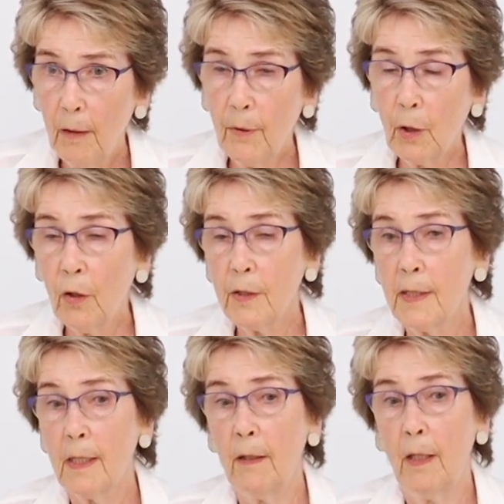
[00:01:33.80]

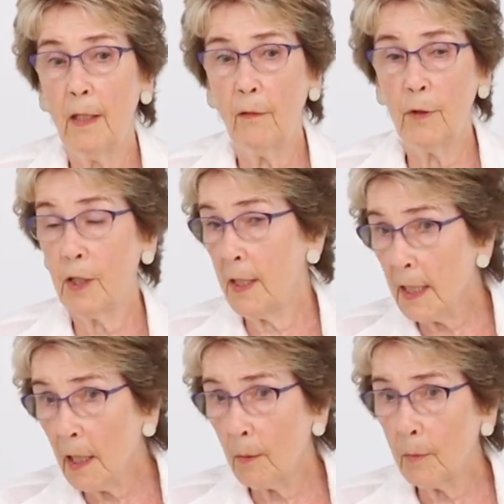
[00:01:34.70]
because we're
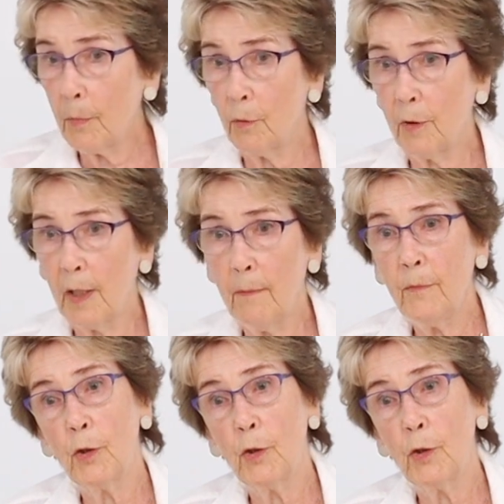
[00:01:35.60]
setting up a program.